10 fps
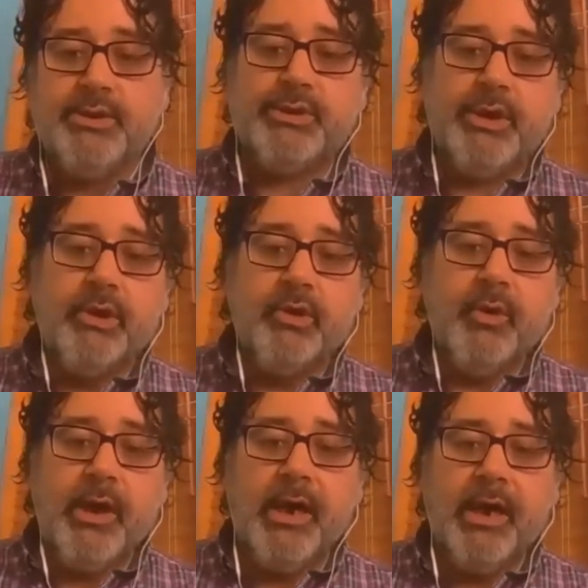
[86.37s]

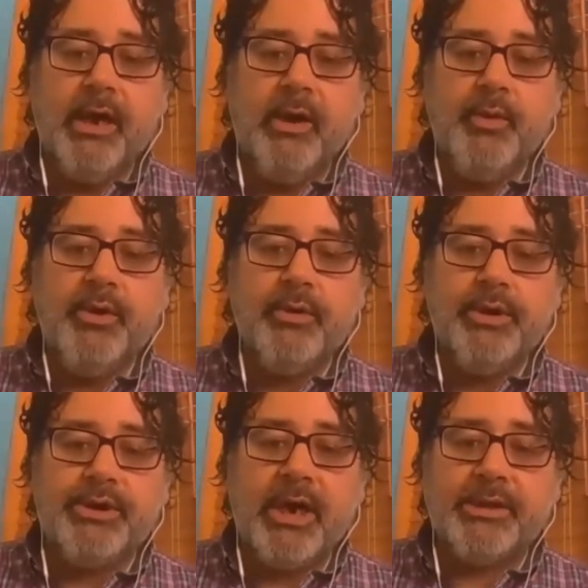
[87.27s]
So we
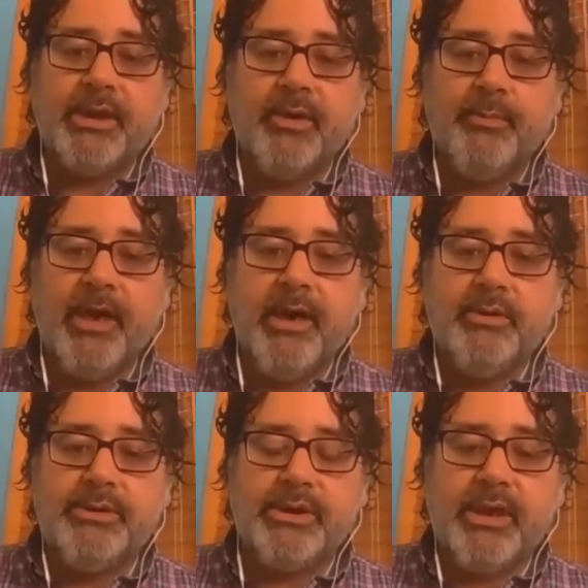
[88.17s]
were talking
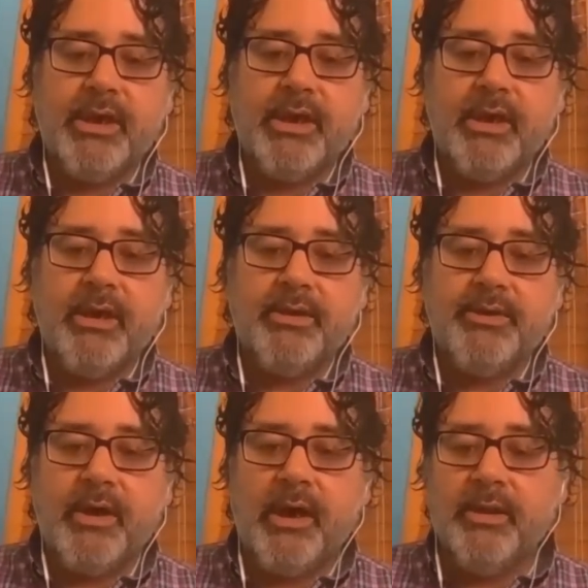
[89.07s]
about
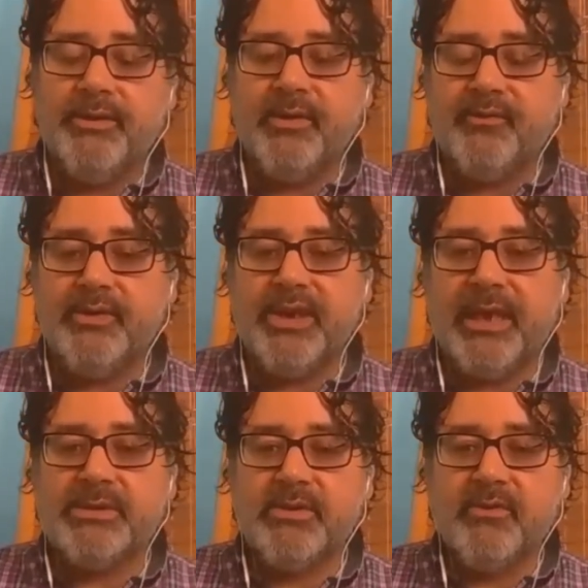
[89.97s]
all the different
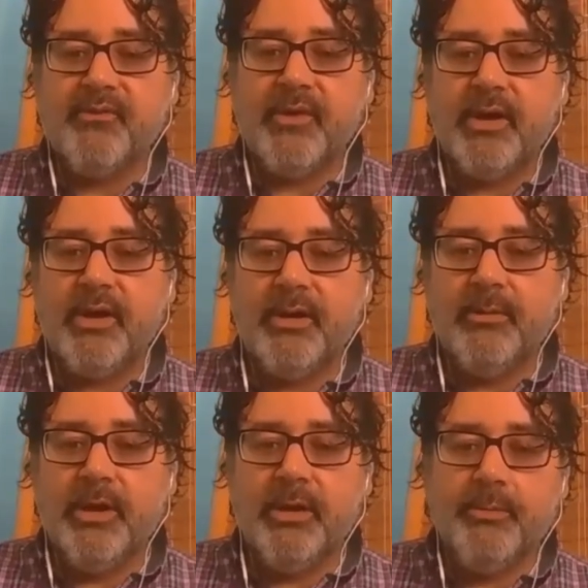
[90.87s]
types of
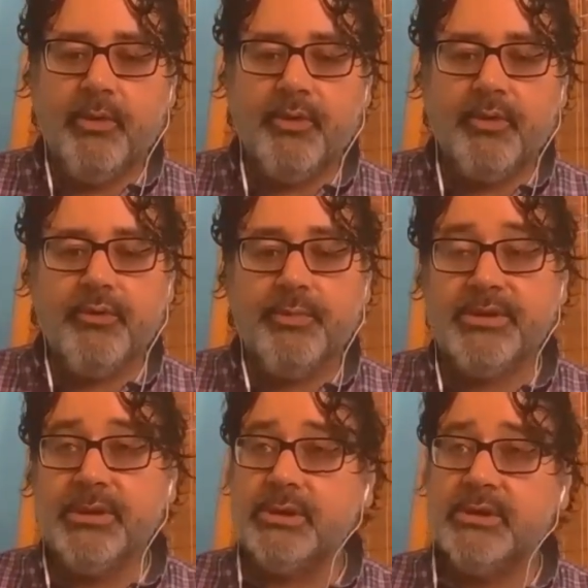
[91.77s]
birth order
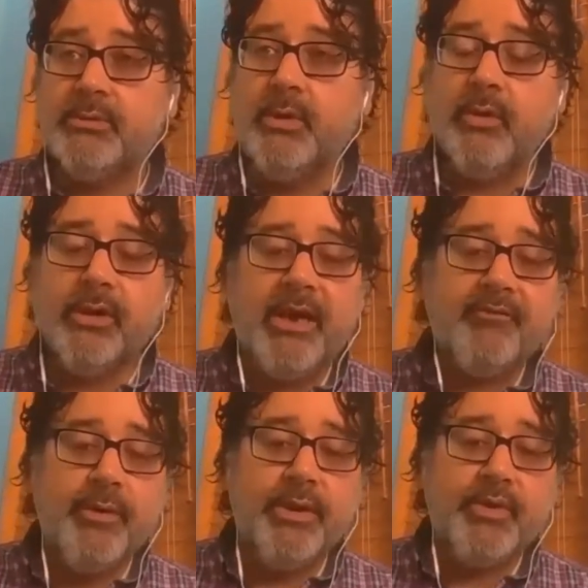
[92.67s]
positions, and we were
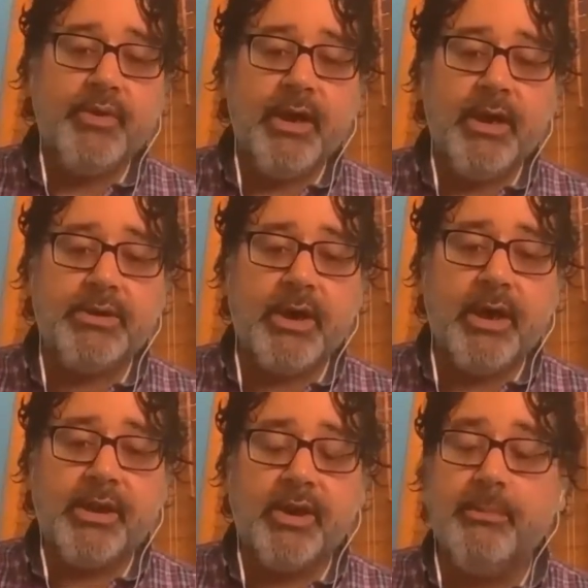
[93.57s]
left with
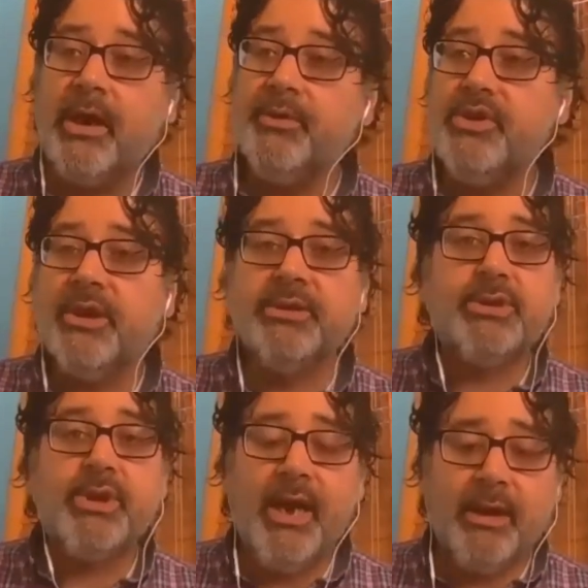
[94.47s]
talking about the
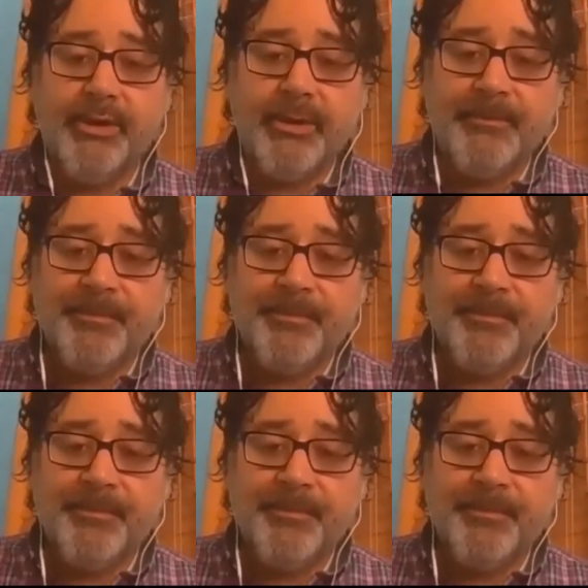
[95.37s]
youngest child.